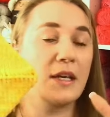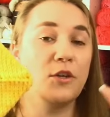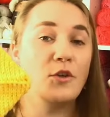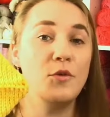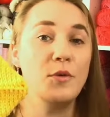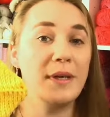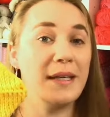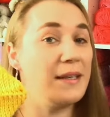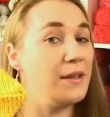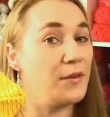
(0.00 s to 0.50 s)

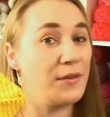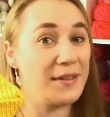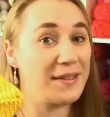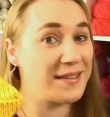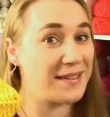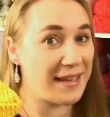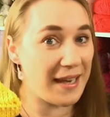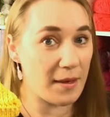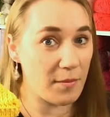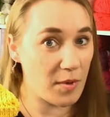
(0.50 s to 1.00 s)
You can use the
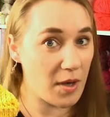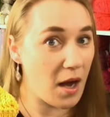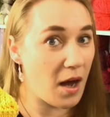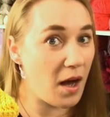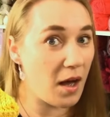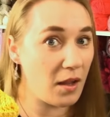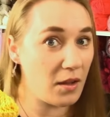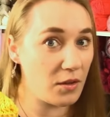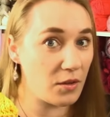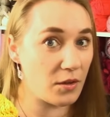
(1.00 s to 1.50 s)
same
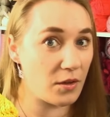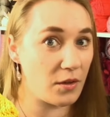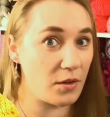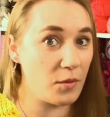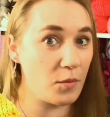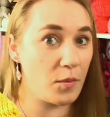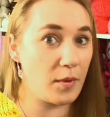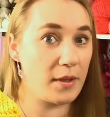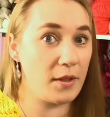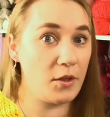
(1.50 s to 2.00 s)

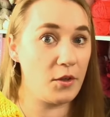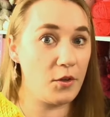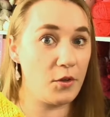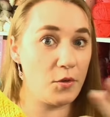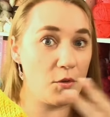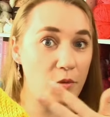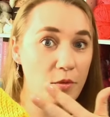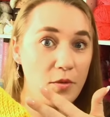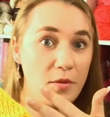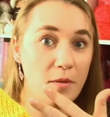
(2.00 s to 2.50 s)
color when you
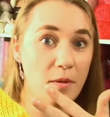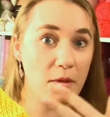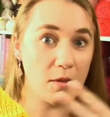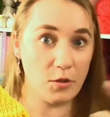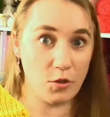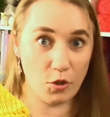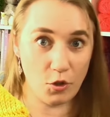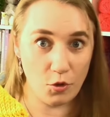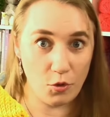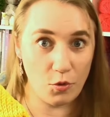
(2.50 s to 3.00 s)
use
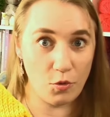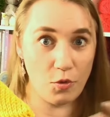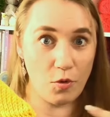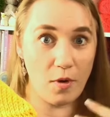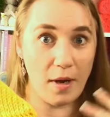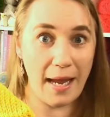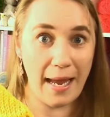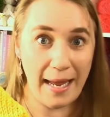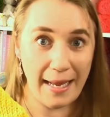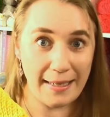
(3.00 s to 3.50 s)

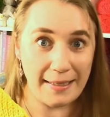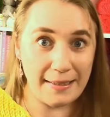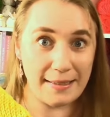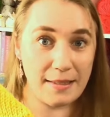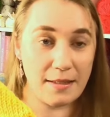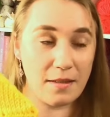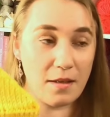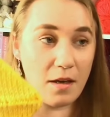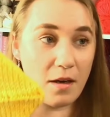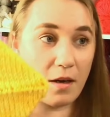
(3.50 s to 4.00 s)
two
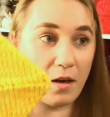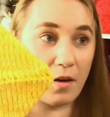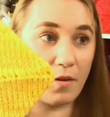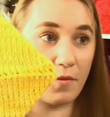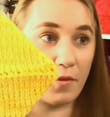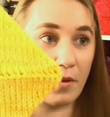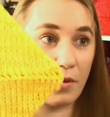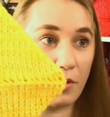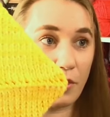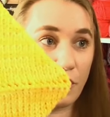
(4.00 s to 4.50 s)
ends
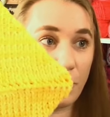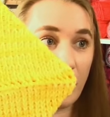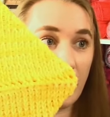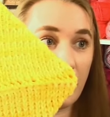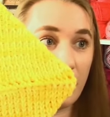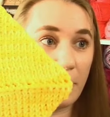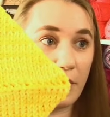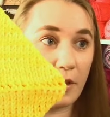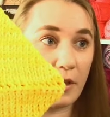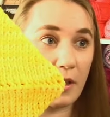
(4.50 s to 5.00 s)
of the crochet
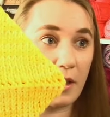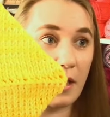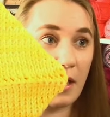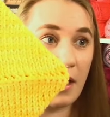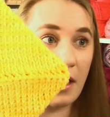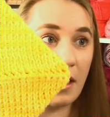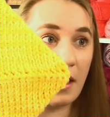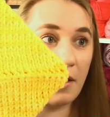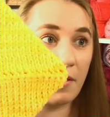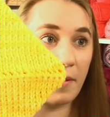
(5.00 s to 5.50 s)
hook,
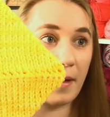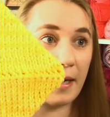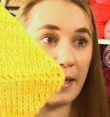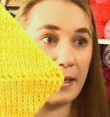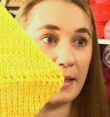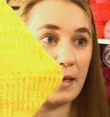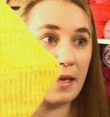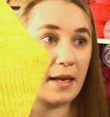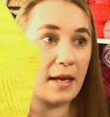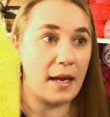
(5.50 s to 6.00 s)

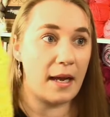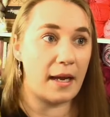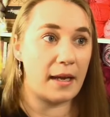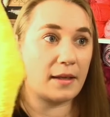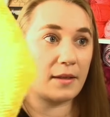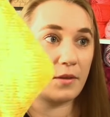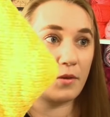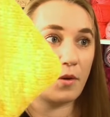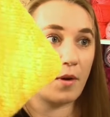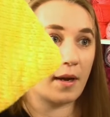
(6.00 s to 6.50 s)
right?
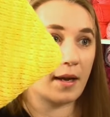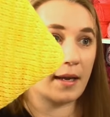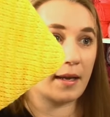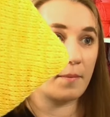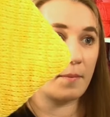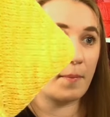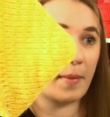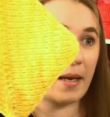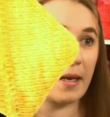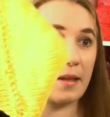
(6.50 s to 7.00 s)
And you
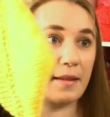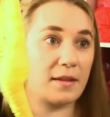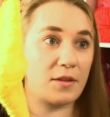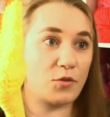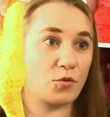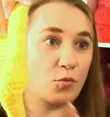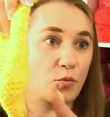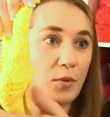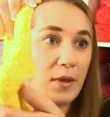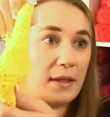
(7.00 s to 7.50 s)
can make
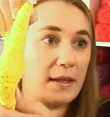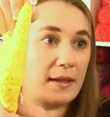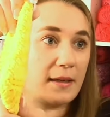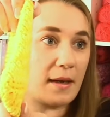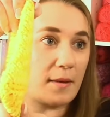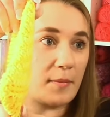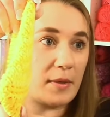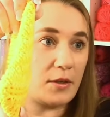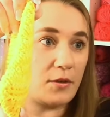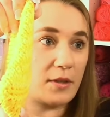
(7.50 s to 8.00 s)
this really,
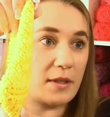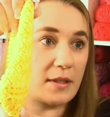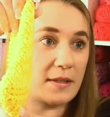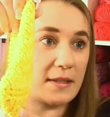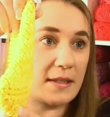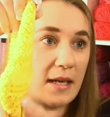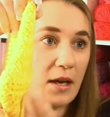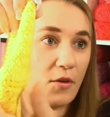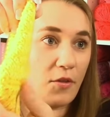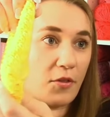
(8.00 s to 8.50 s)
I mean, you can
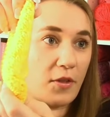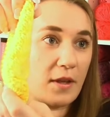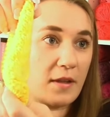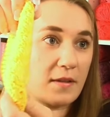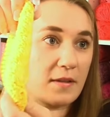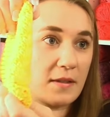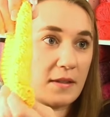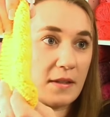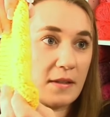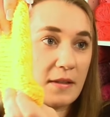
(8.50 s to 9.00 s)
see how thick
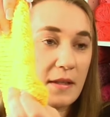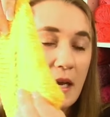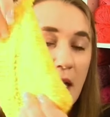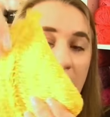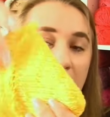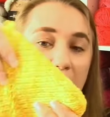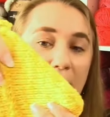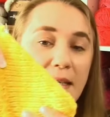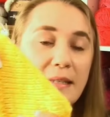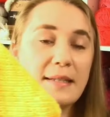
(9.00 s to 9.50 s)
this is.
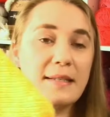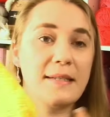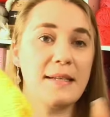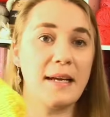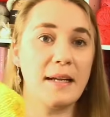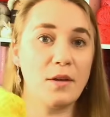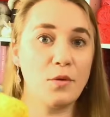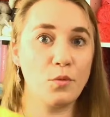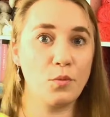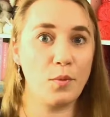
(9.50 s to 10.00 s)
This is
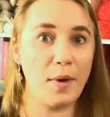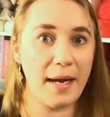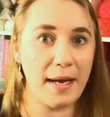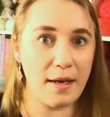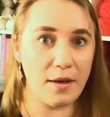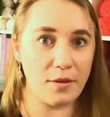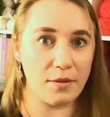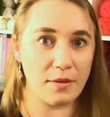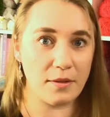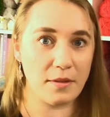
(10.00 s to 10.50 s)
done in
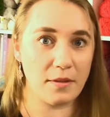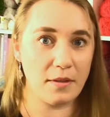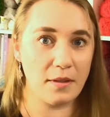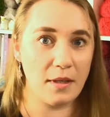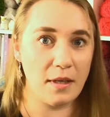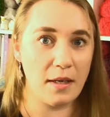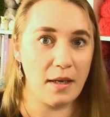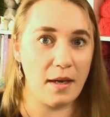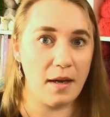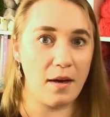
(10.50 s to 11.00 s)
rounds,
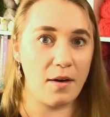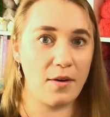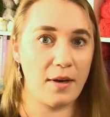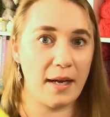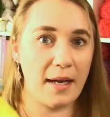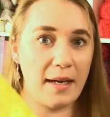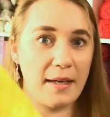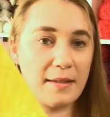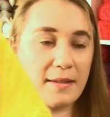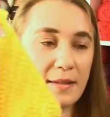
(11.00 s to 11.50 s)

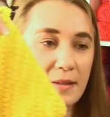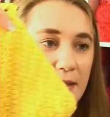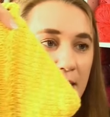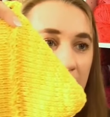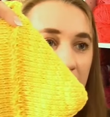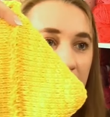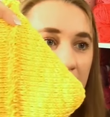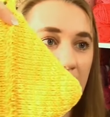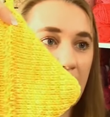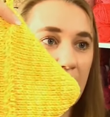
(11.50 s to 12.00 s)
okay? It's a
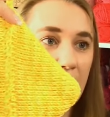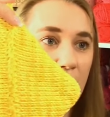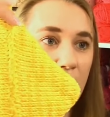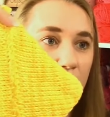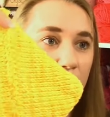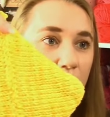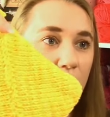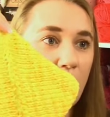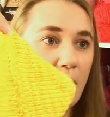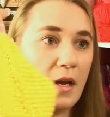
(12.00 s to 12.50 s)

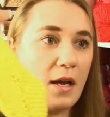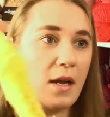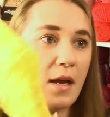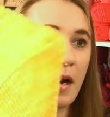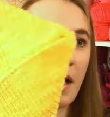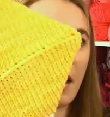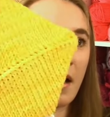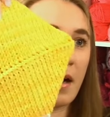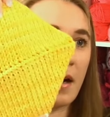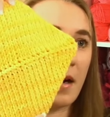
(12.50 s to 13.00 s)
diagonal,
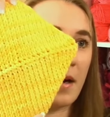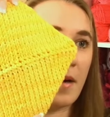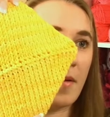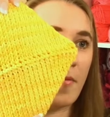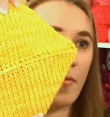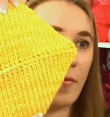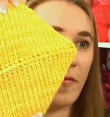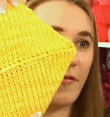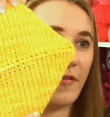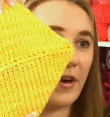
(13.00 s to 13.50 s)
uh,
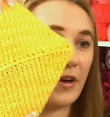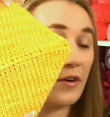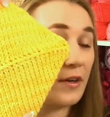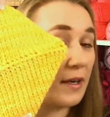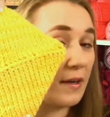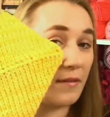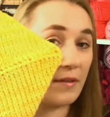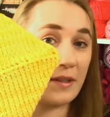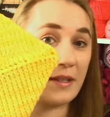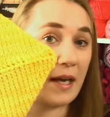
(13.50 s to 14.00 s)

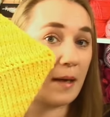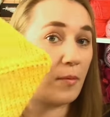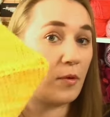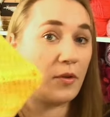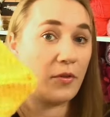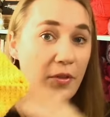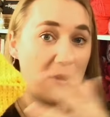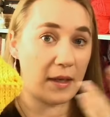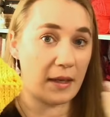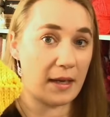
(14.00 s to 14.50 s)
very
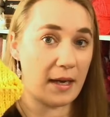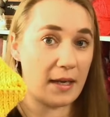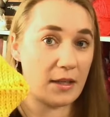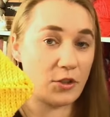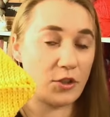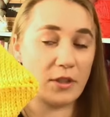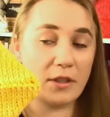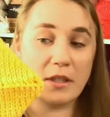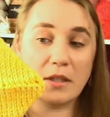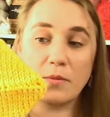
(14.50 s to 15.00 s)
double thick,
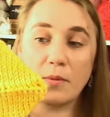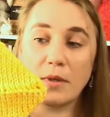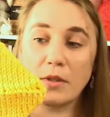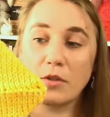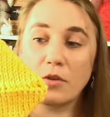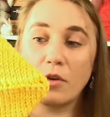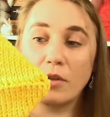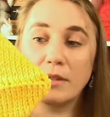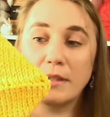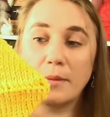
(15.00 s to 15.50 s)
actually is what
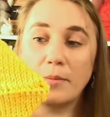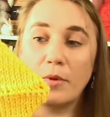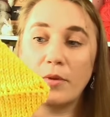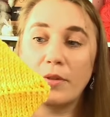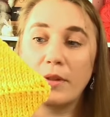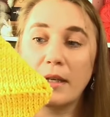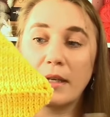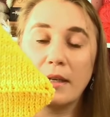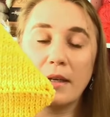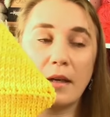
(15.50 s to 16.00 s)
it's called, double
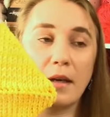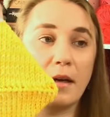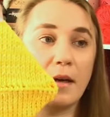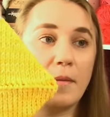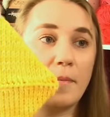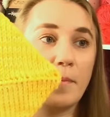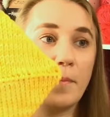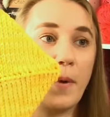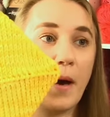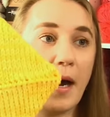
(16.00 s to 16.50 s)
thick
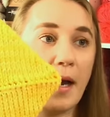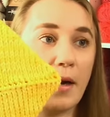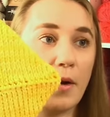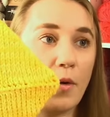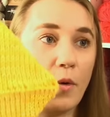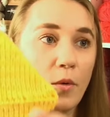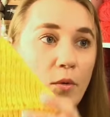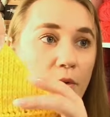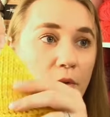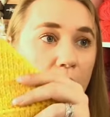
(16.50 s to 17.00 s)
um, pot
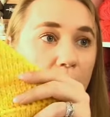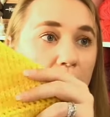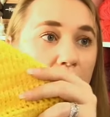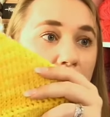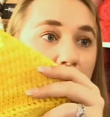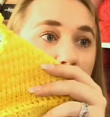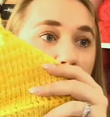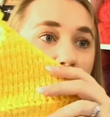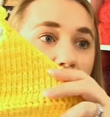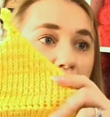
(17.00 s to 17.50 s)
holder.
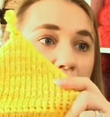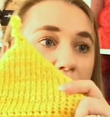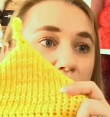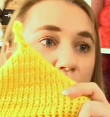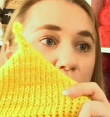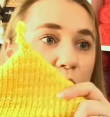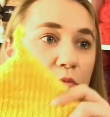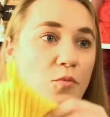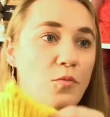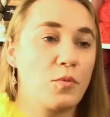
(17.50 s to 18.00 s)
And
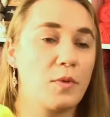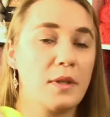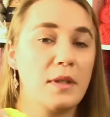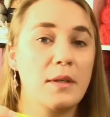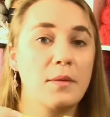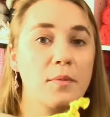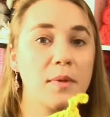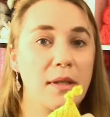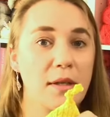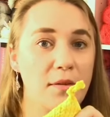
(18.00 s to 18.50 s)
it's
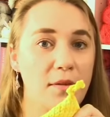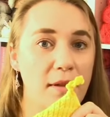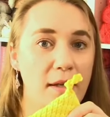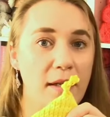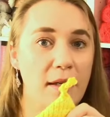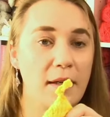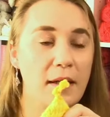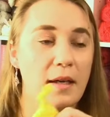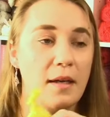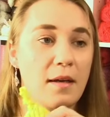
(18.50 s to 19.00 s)
really, really
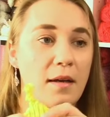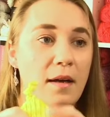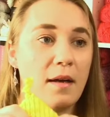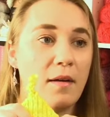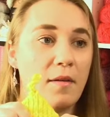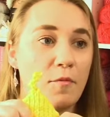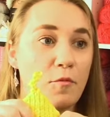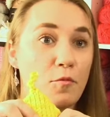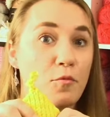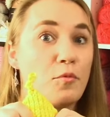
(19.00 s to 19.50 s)
thick,
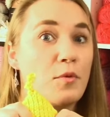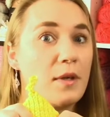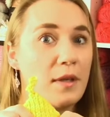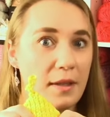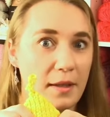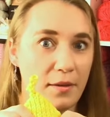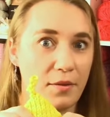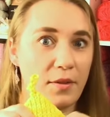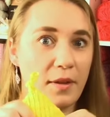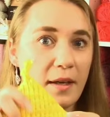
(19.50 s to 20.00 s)

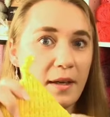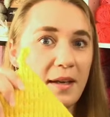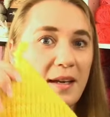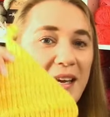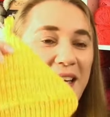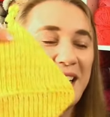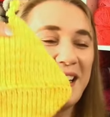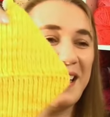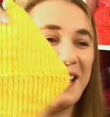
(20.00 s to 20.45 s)
really thick.